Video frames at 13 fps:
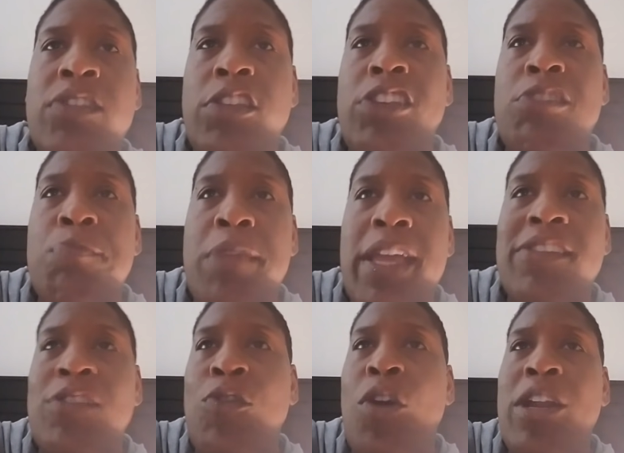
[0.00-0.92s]
that these
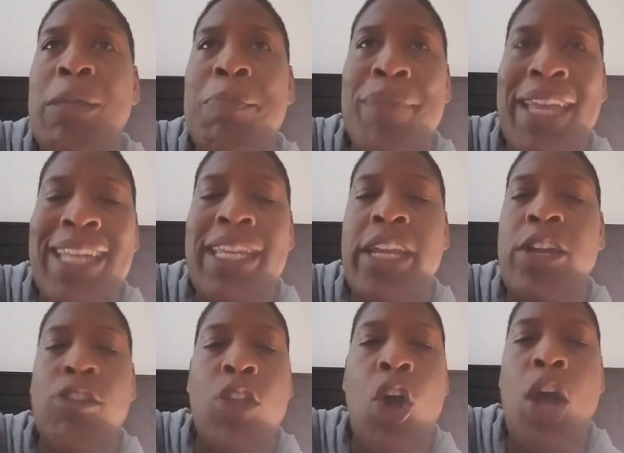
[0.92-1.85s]
beings have already been
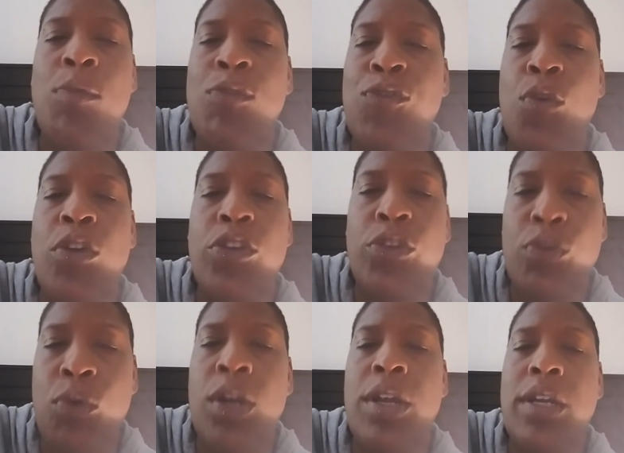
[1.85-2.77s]
here long before
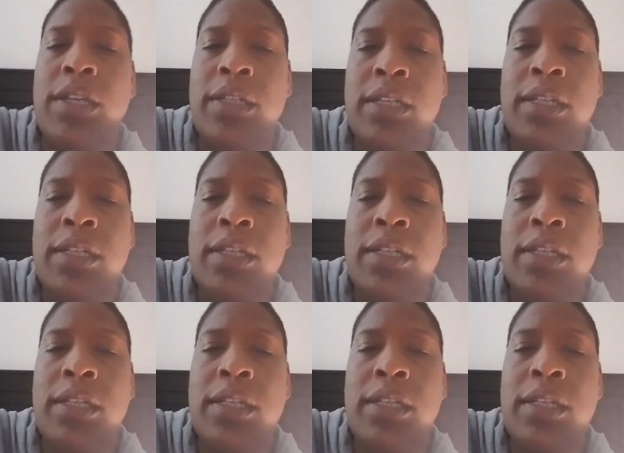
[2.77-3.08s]
you are,